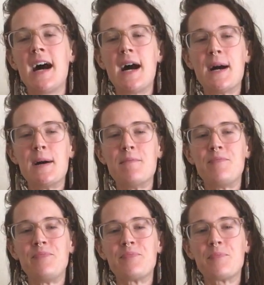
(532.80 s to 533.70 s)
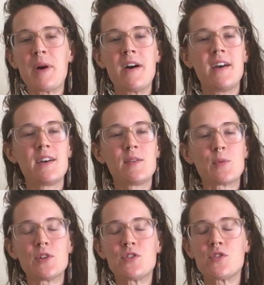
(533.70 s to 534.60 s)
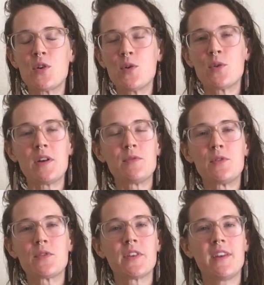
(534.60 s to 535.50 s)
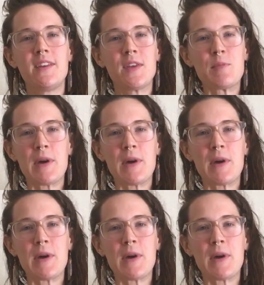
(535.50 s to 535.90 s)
But we're so grateful for the healing